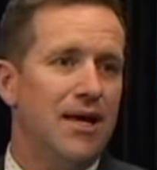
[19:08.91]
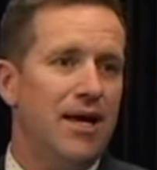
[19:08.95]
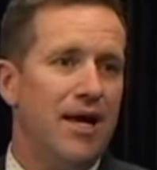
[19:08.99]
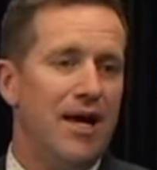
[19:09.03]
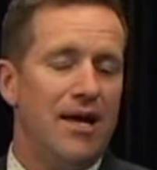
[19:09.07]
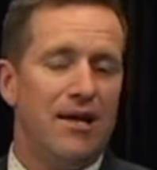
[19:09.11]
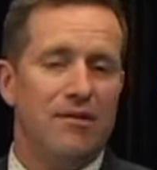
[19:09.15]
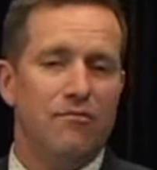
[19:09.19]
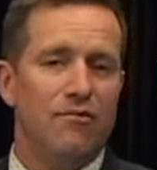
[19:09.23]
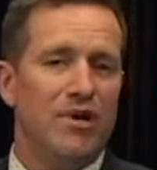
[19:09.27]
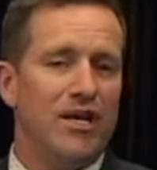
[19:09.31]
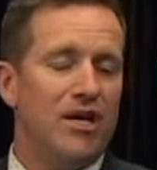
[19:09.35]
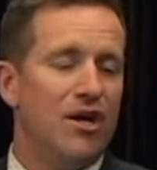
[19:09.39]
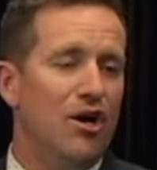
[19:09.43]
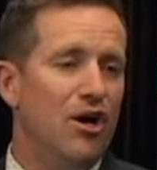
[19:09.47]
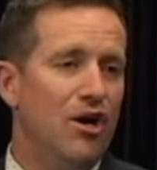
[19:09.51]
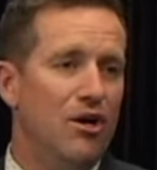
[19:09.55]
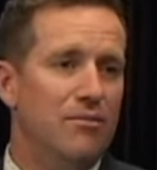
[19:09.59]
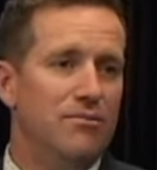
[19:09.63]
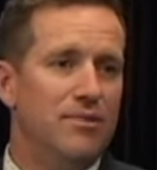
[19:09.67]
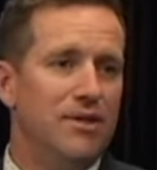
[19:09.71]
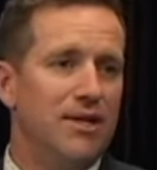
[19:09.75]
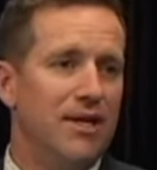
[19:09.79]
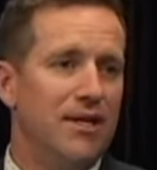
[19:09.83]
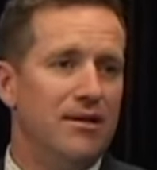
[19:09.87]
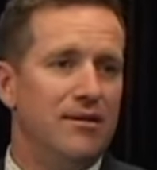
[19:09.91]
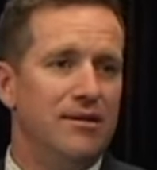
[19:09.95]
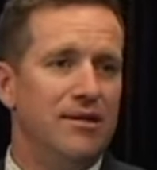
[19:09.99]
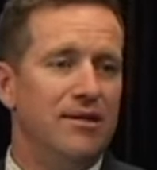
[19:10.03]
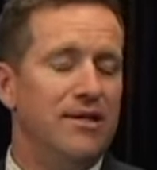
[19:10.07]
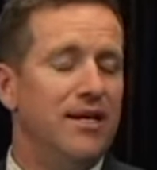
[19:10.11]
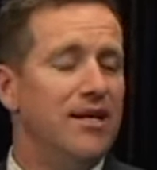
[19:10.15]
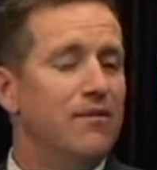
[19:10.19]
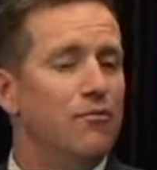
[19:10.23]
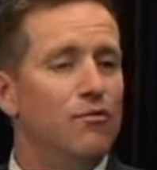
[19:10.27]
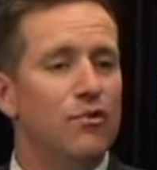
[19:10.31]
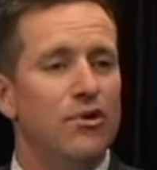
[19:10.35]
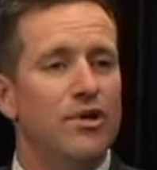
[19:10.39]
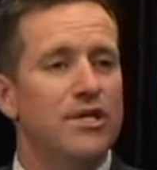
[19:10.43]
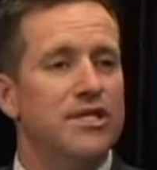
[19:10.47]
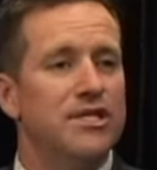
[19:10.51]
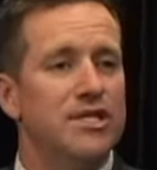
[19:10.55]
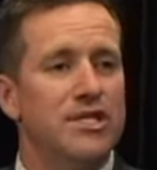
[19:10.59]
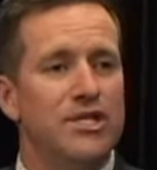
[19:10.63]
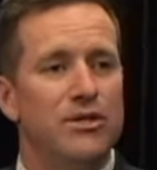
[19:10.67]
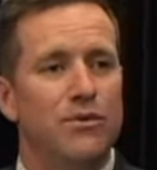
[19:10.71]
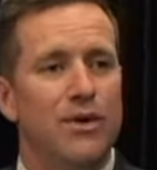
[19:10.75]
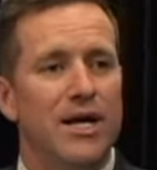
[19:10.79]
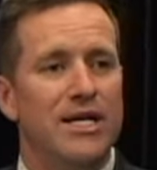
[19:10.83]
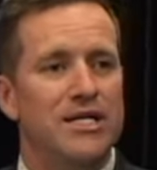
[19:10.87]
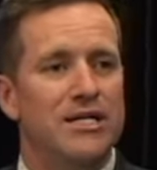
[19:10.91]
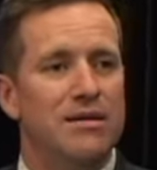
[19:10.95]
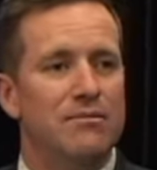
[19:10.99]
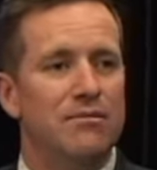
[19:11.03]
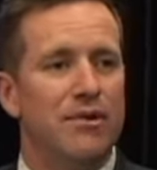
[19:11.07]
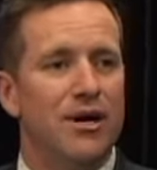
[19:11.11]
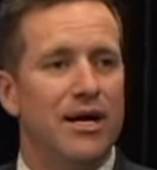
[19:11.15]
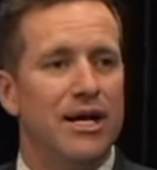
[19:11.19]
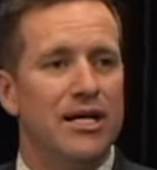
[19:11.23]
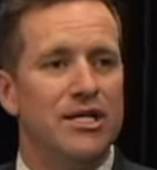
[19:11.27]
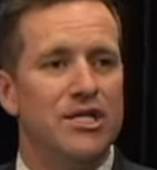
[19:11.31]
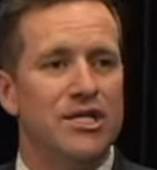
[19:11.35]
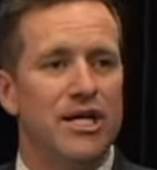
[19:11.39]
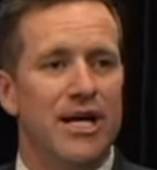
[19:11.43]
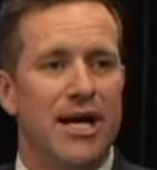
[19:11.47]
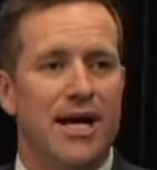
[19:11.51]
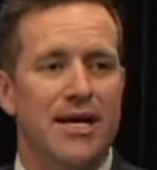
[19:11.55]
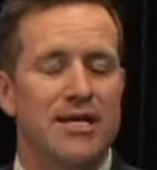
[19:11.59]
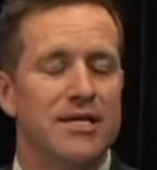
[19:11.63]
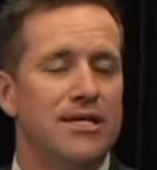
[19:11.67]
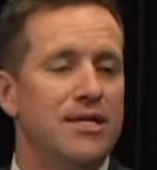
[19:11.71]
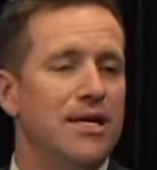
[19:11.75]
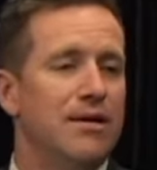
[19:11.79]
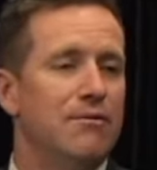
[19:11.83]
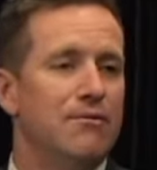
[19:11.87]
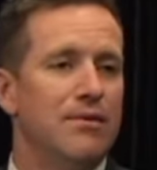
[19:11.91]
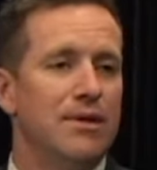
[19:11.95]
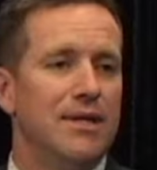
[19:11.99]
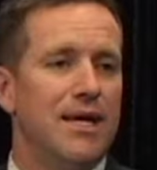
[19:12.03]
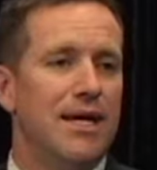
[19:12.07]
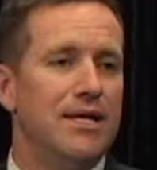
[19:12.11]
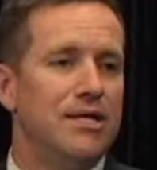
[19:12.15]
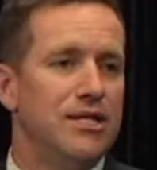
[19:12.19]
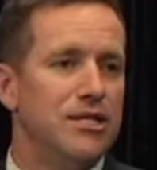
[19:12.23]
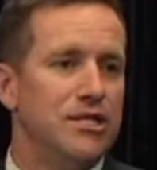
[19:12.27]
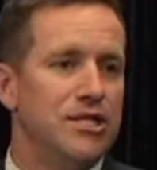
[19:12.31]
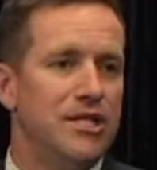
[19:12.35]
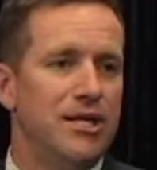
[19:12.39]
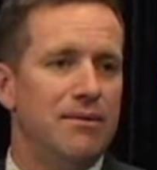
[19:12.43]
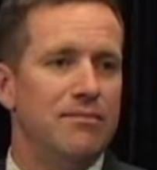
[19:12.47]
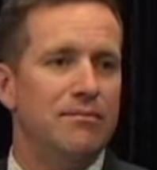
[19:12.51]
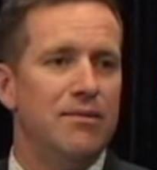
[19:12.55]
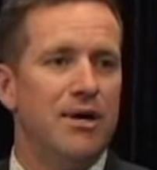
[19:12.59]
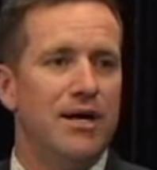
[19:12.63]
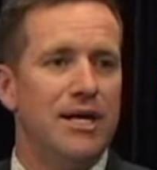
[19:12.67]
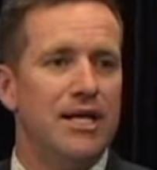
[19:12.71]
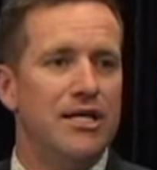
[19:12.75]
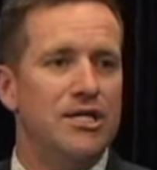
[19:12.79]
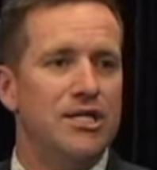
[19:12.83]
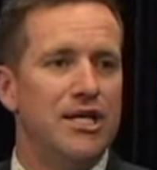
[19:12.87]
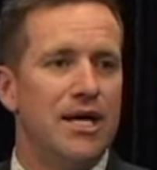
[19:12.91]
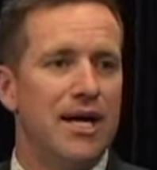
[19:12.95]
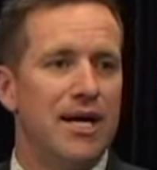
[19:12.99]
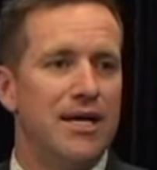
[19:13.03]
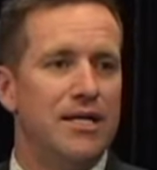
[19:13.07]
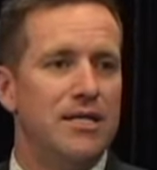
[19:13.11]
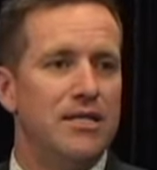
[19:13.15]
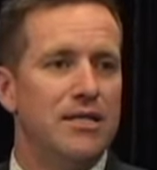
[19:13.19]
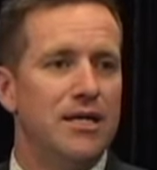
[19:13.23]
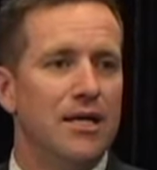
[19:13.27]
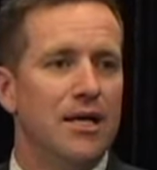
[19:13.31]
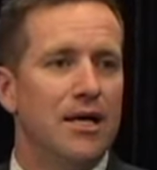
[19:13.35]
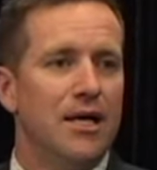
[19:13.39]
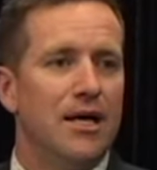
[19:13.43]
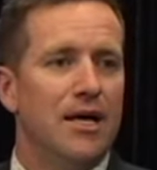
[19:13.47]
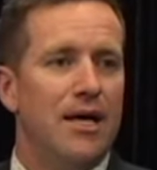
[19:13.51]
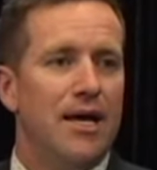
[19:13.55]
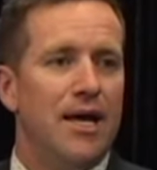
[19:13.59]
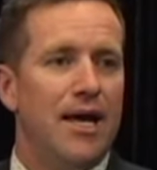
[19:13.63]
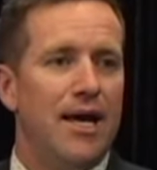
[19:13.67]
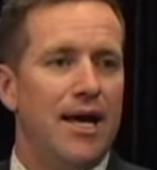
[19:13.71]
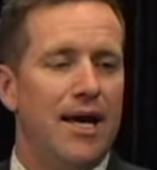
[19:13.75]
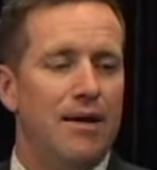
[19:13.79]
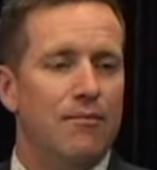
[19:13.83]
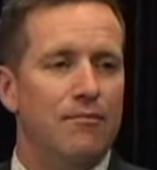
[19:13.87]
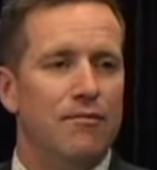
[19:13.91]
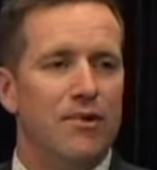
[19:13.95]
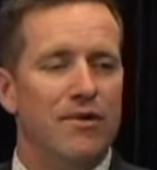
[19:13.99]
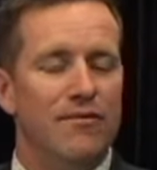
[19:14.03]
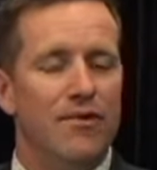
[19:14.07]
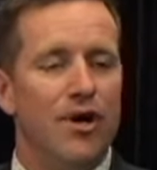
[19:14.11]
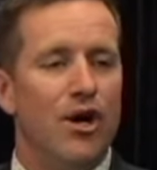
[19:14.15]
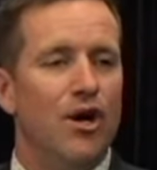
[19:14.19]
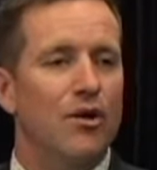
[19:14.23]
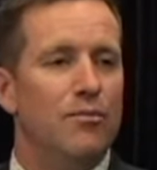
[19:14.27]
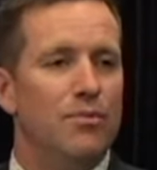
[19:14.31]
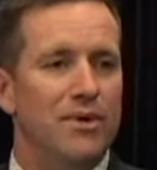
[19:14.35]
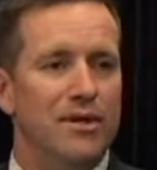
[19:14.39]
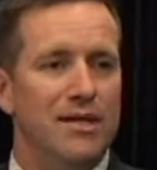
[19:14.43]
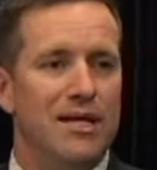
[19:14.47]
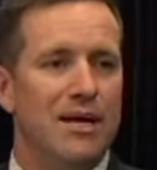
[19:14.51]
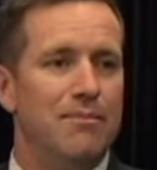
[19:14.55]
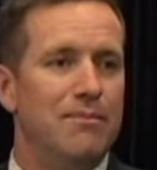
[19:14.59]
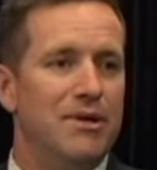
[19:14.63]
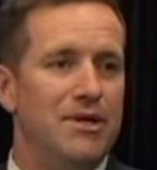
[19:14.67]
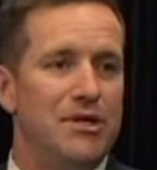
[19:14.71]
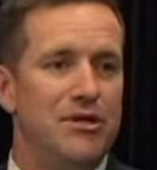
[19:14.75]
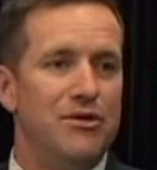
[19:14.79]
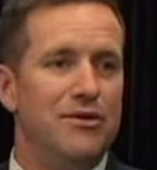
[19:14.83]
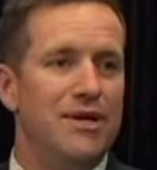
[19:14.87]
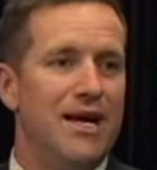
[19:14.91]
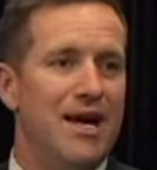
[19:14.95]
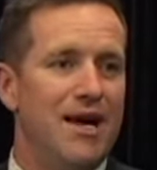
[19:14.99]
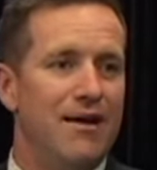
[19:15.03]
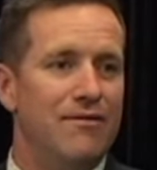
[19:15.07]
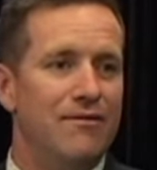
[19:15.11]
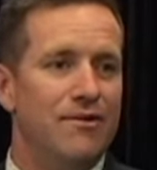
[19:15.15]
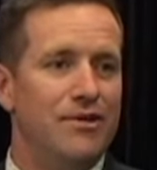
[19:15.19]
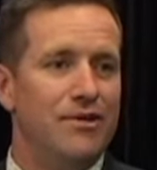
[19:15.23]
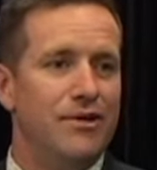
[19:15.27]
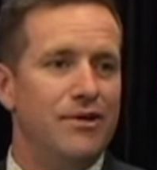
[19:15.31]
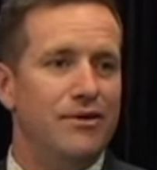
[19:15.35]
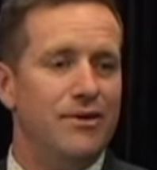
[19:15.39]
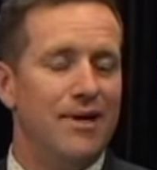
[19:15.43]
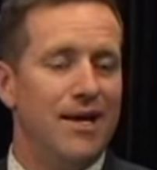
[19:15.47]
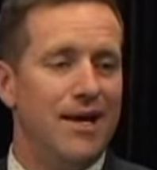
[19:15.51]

And we hope that their work situation might have changed, their relationship might have changed, and we've opened up a new avenue.